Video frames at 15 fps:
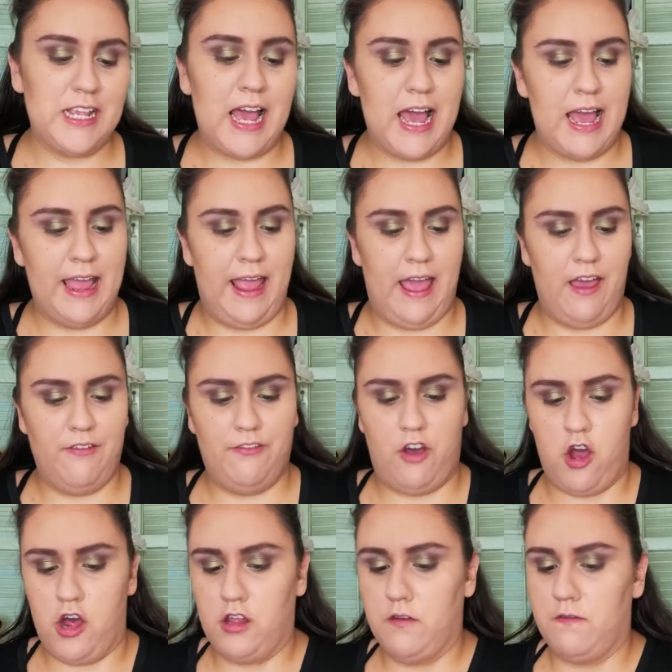I have
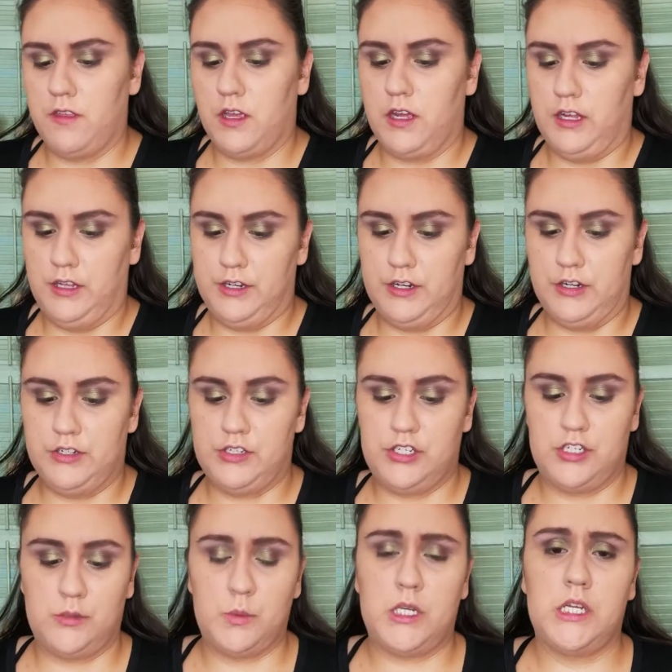all of the colors
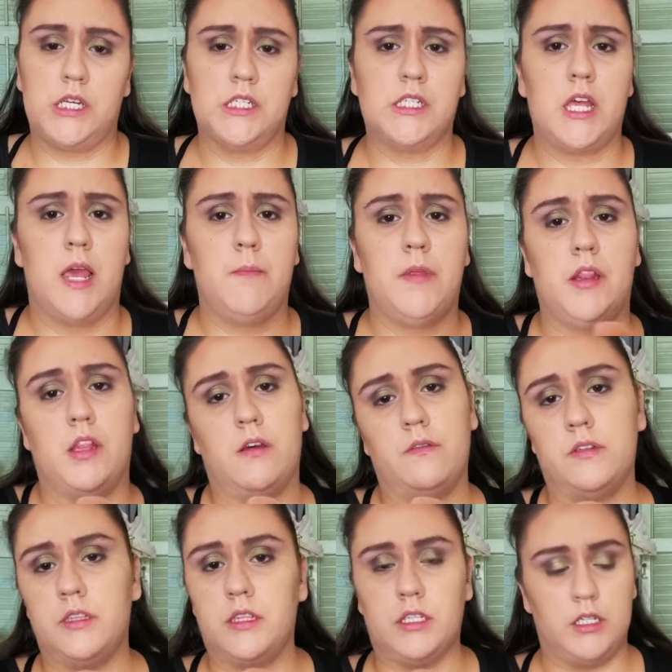just because I'm in love
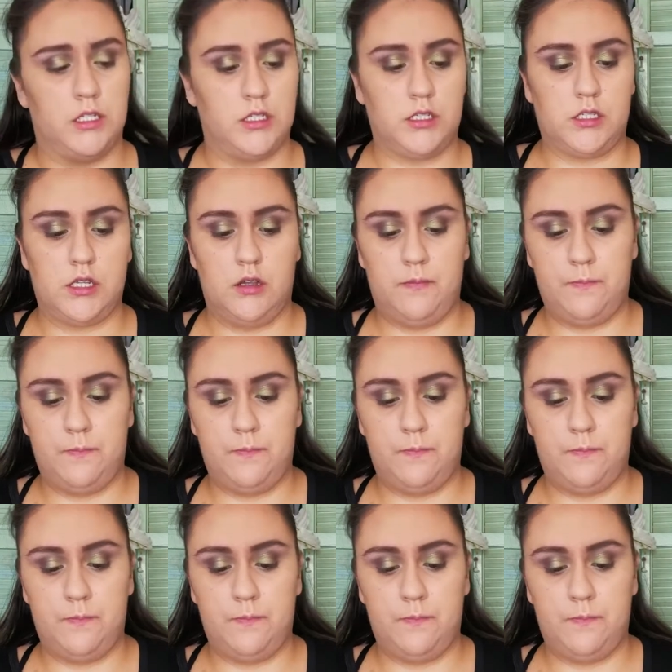with these.